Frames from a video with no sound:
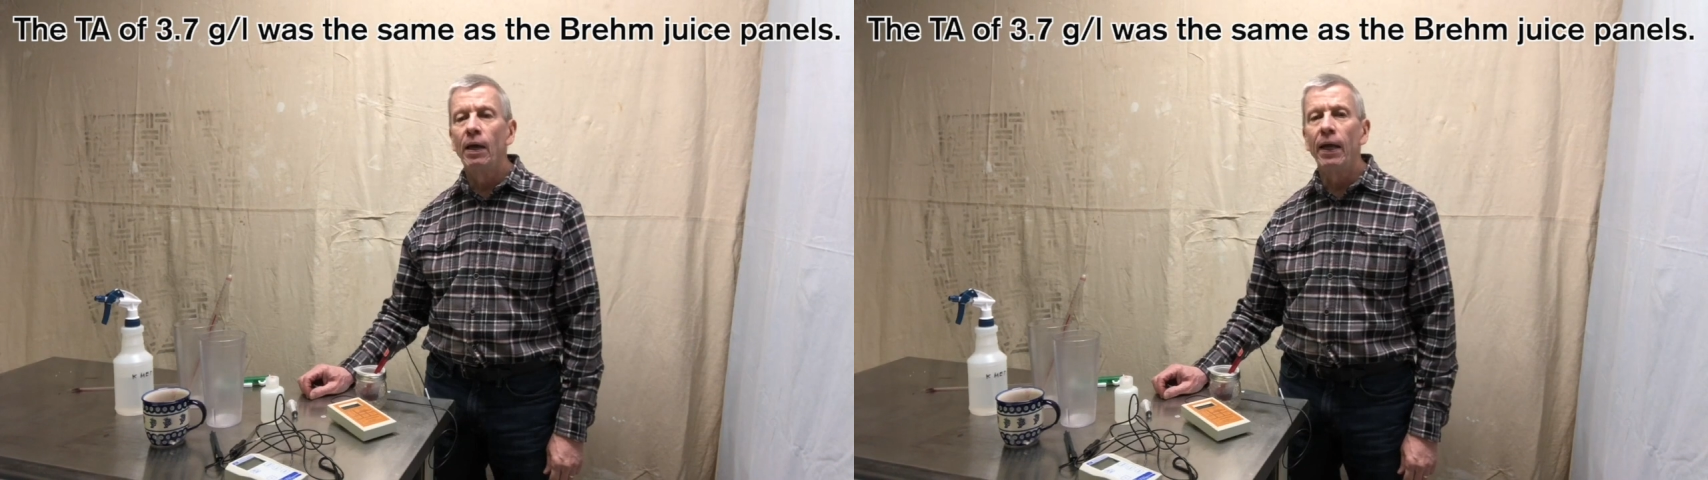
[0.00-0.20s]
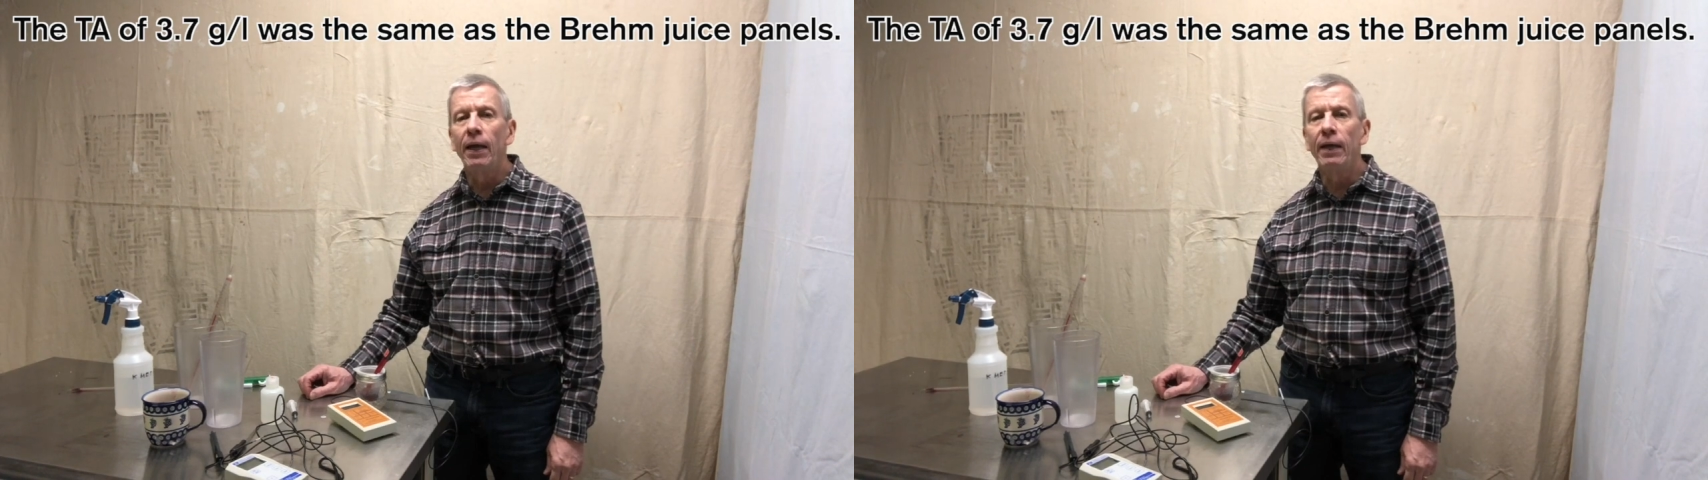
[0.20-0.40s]

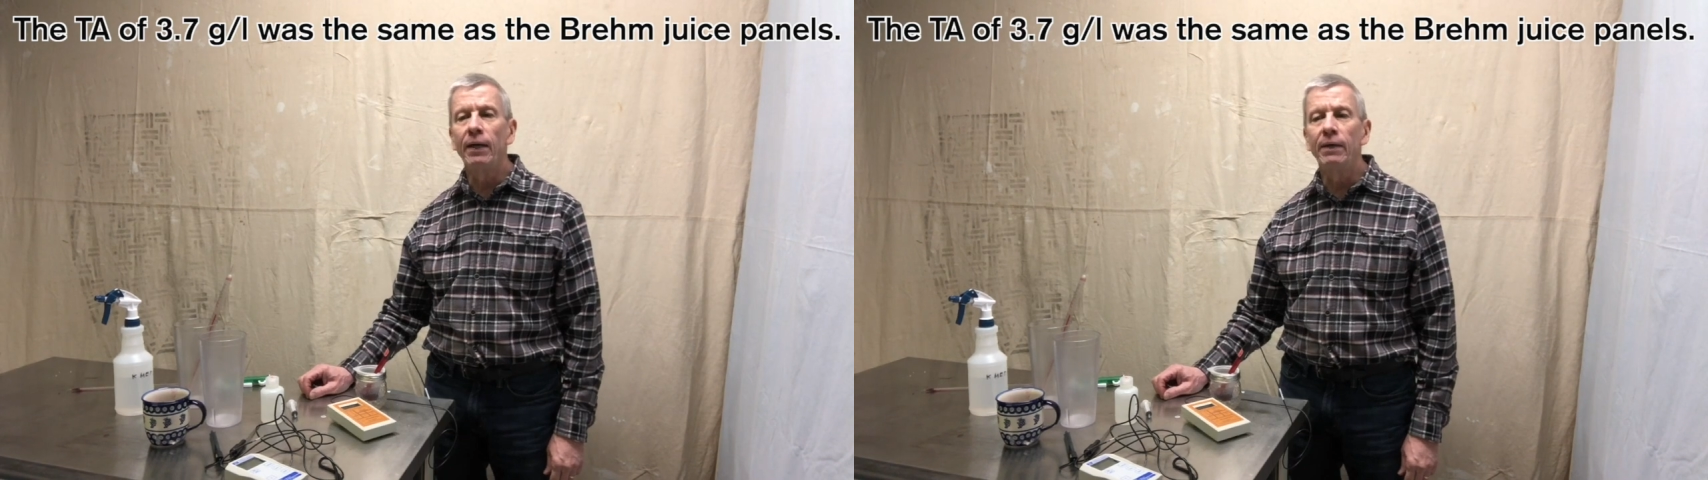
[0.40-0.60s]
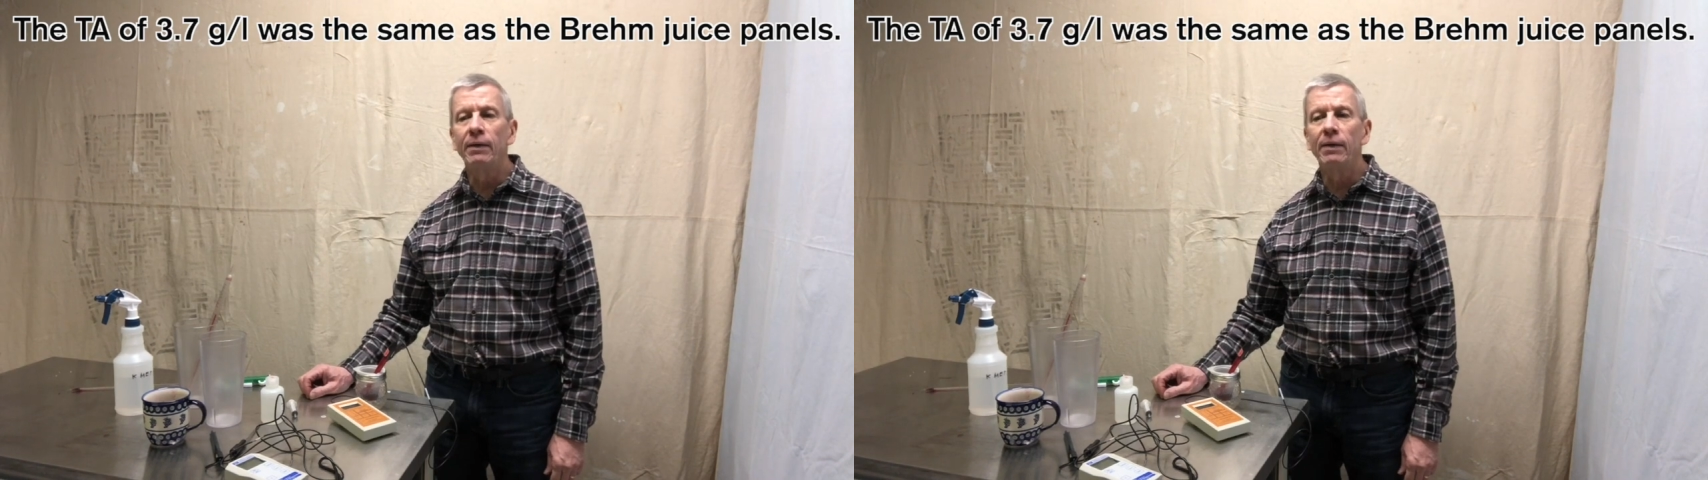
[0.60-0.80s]

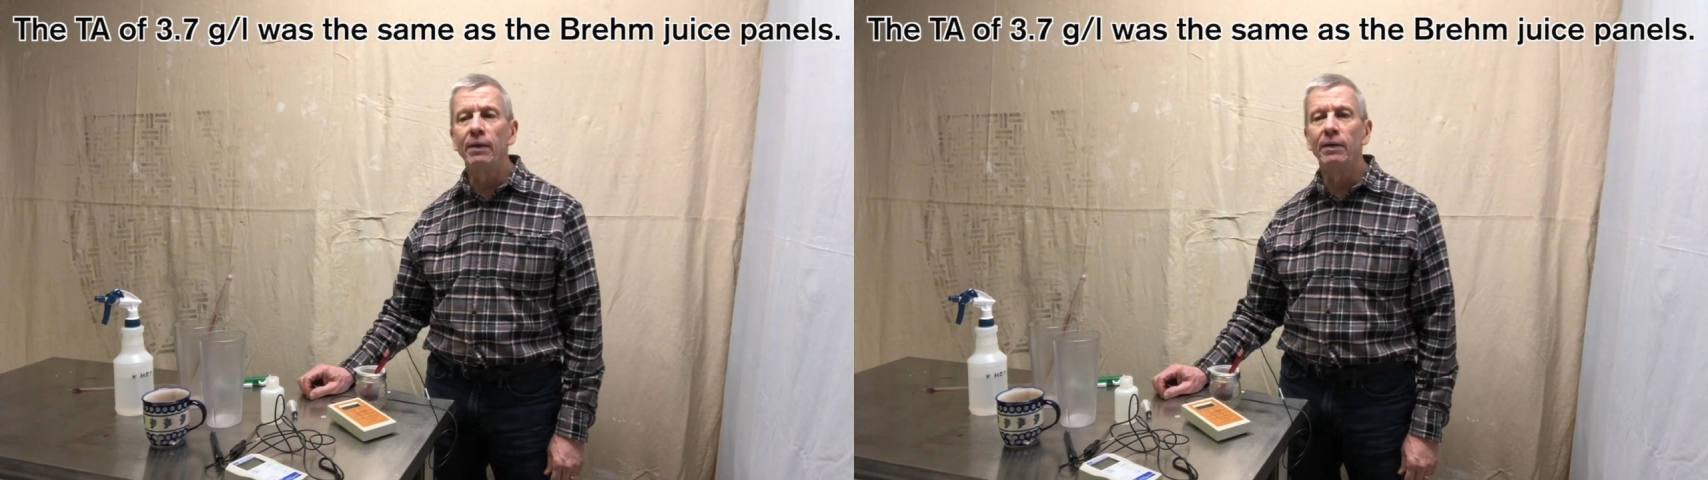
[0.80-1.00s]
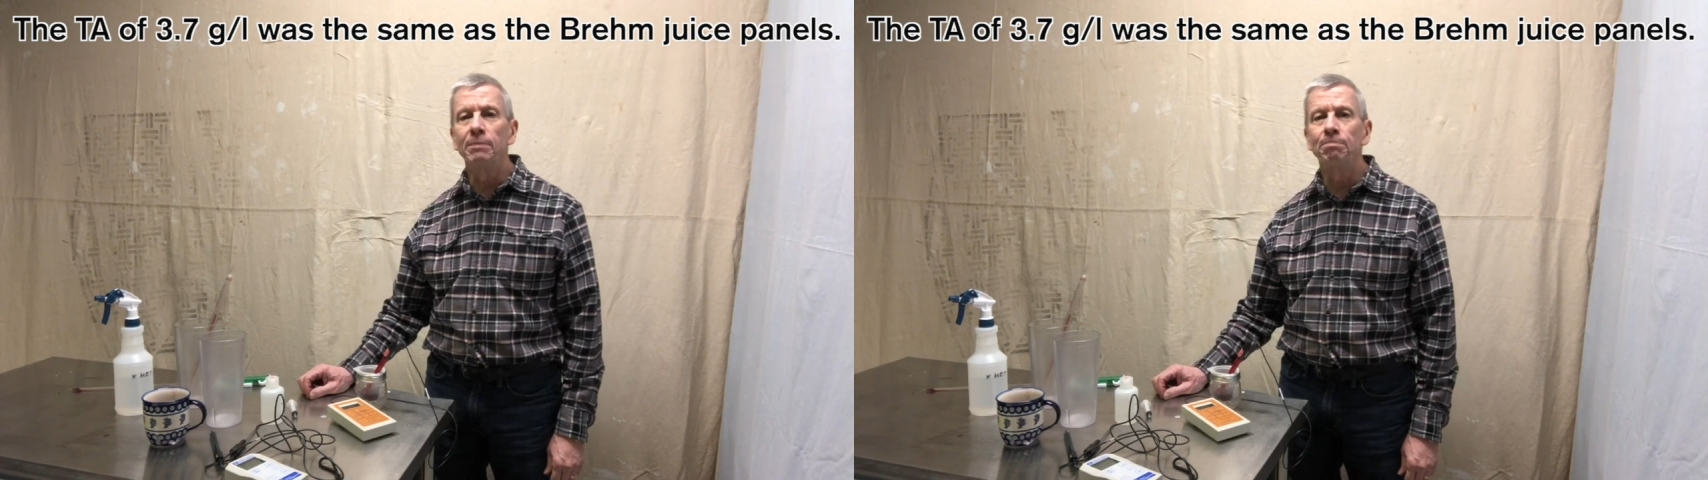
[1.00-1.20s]
and
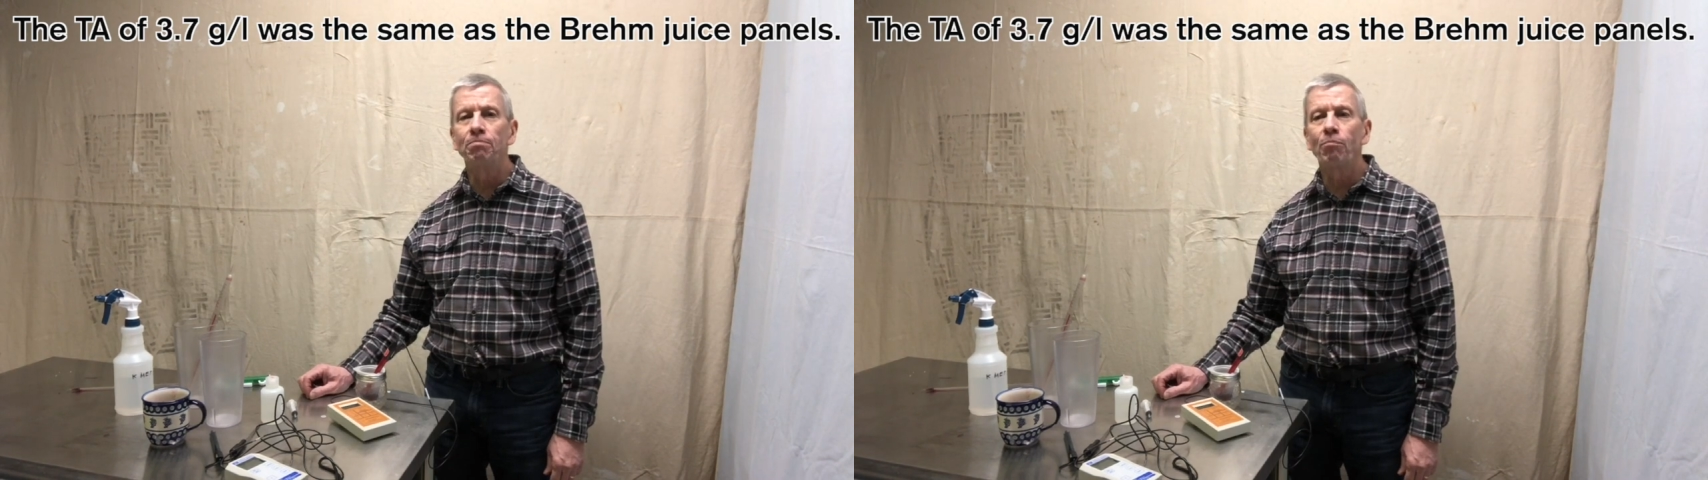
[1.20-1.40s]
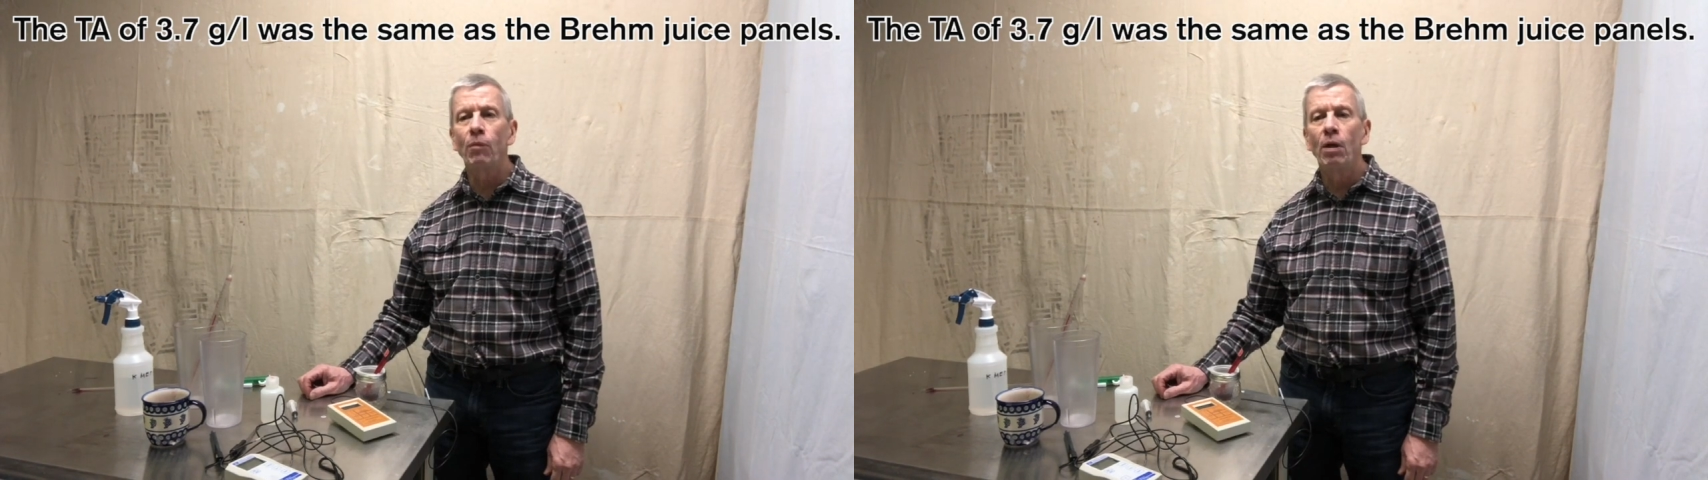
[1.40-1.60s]

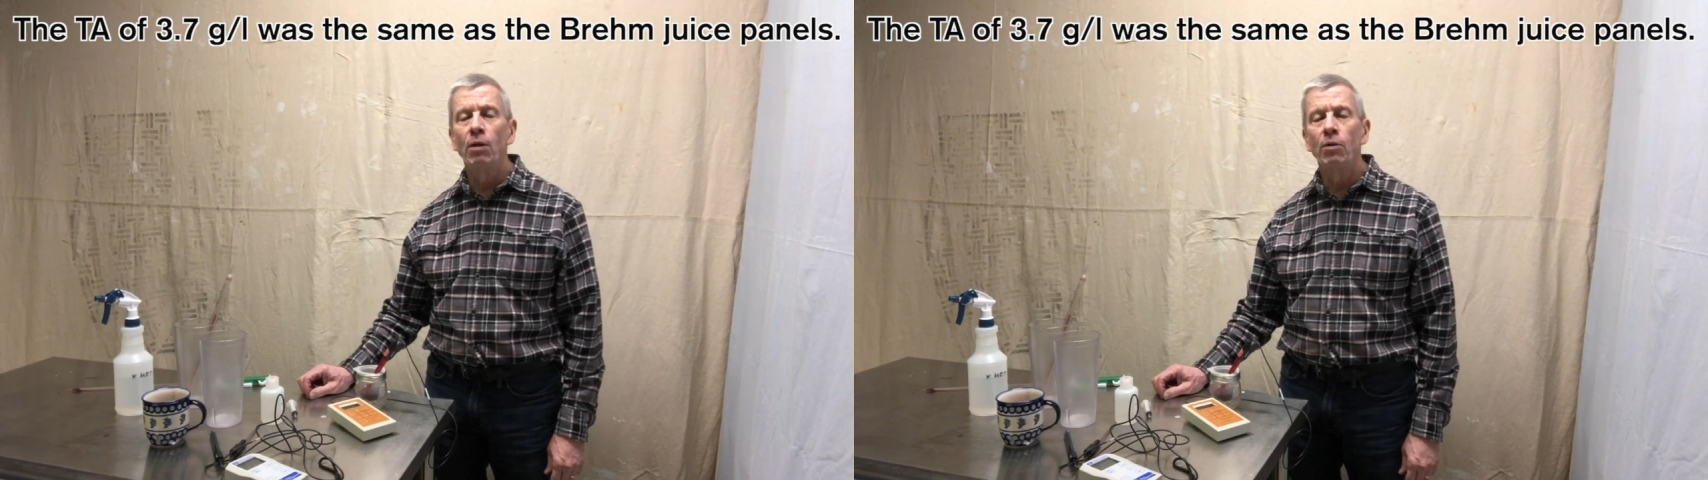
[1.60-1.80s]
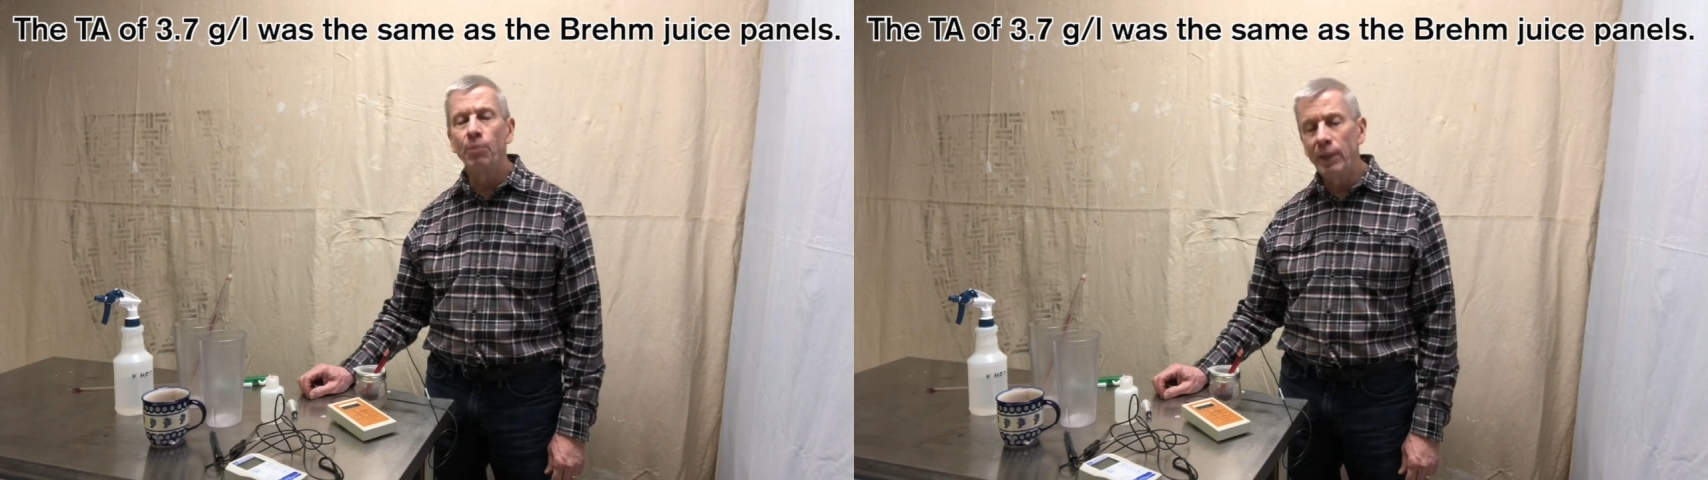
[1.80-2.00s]

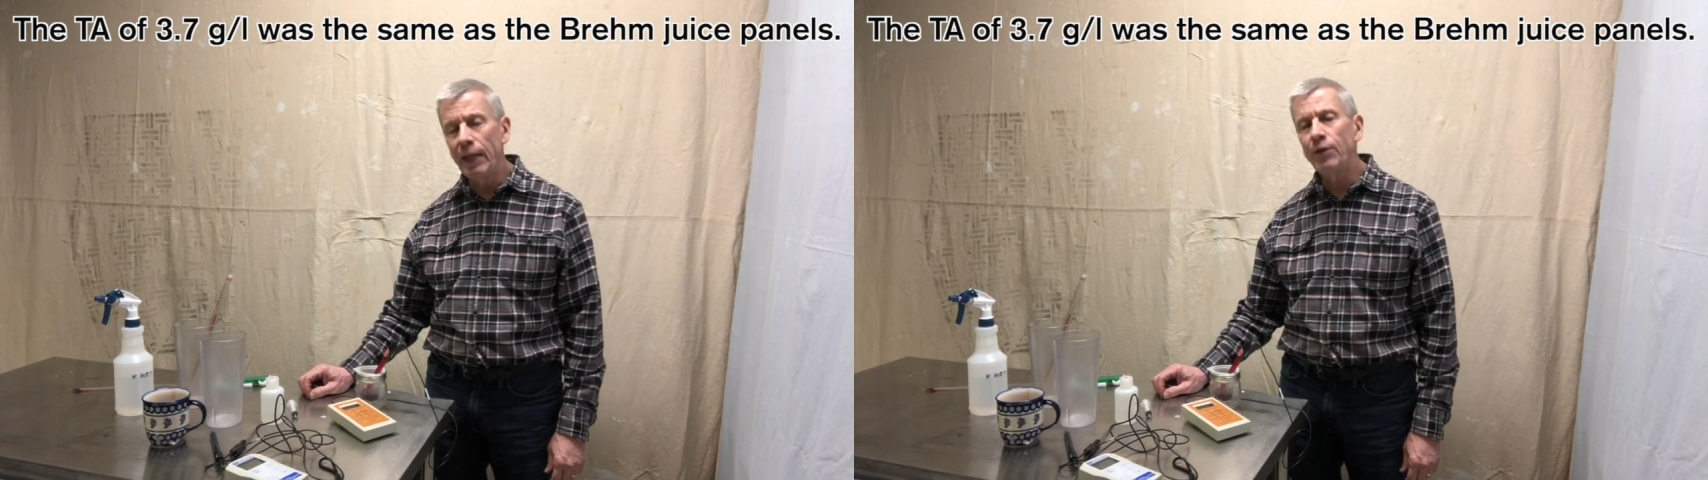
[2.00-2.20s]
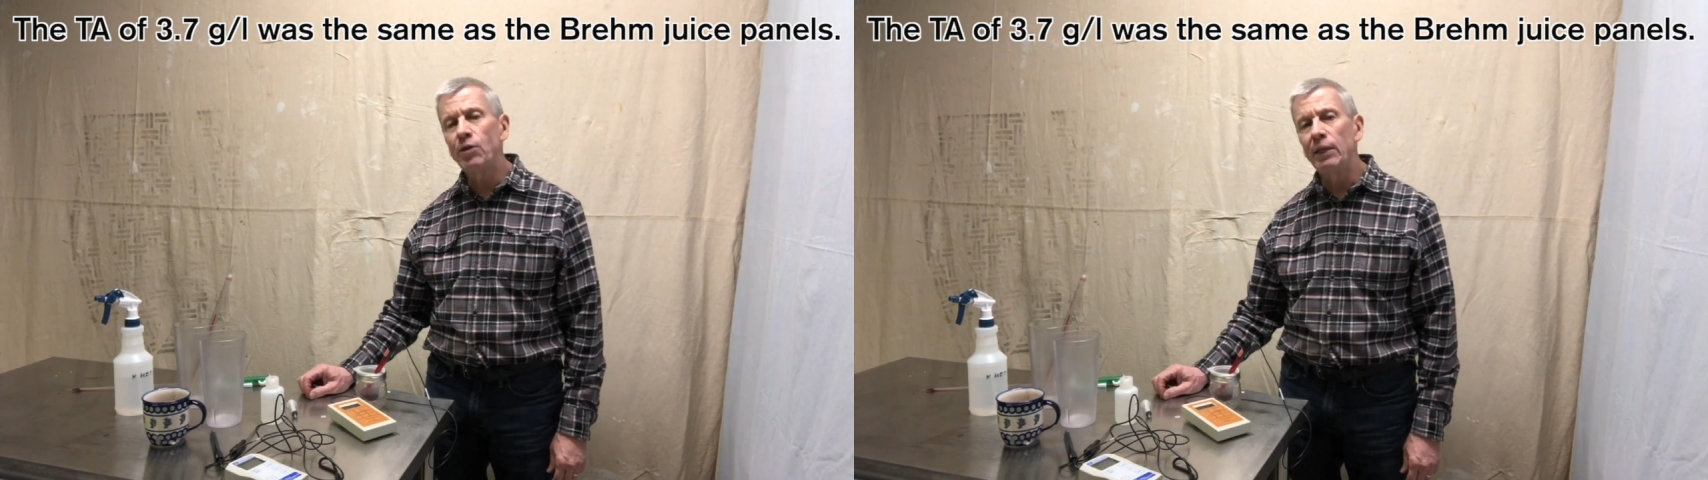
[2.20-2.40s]
pH,